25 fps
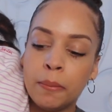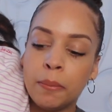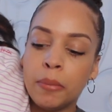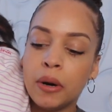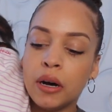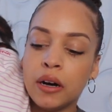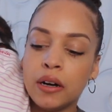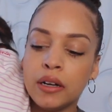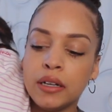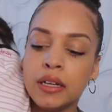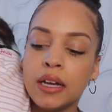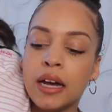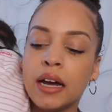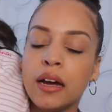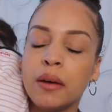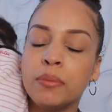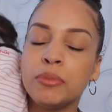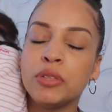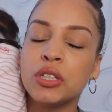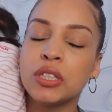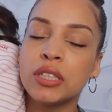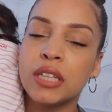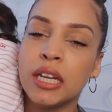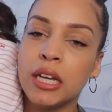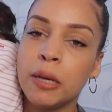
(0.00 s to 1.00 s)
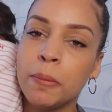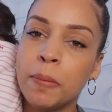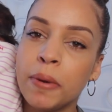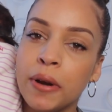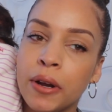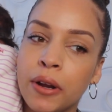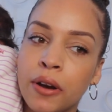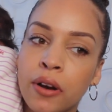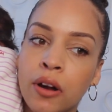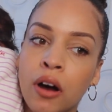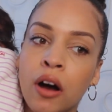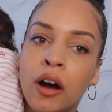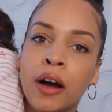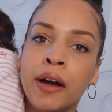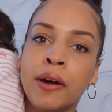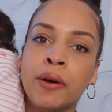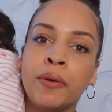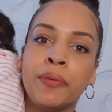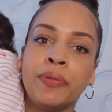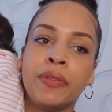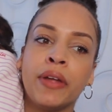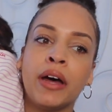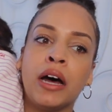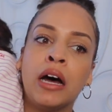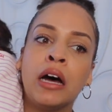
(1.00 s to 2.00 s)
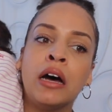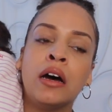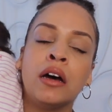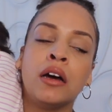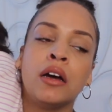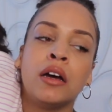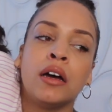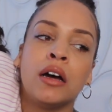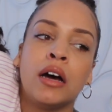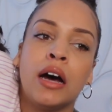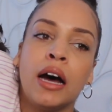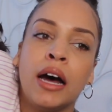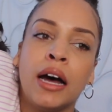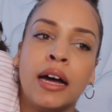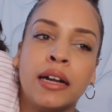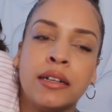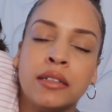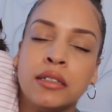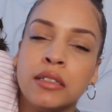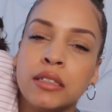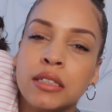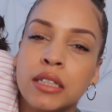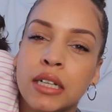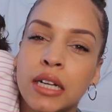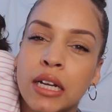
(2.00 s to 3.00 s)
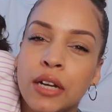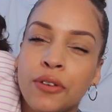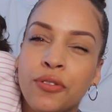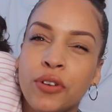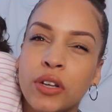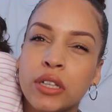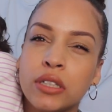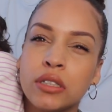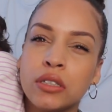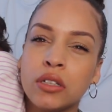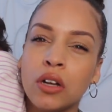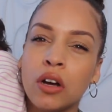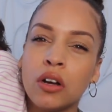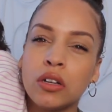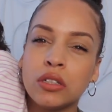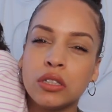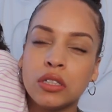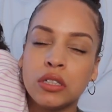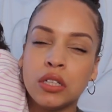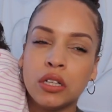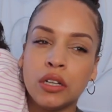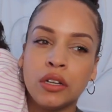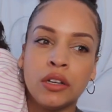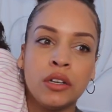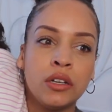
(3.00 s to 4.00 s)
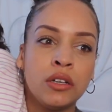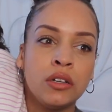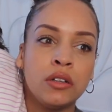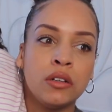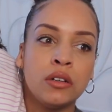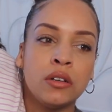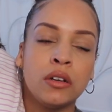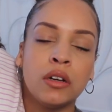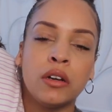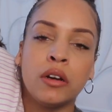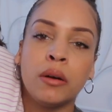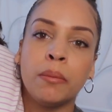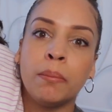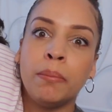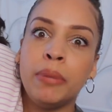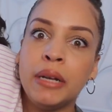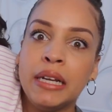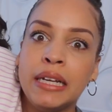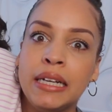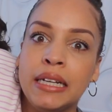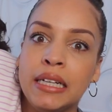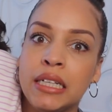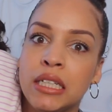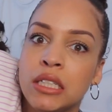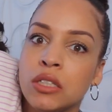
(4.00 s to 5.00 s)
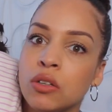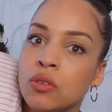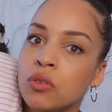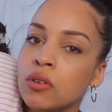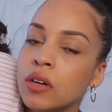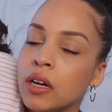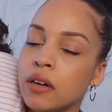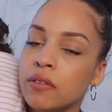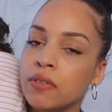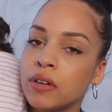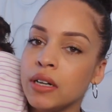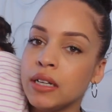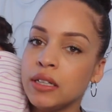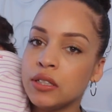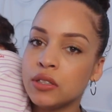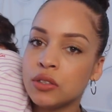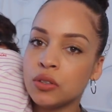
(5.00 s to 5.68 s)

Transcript: But yeah, I'm just keeping an eye on that, and if it starts to bleed or get really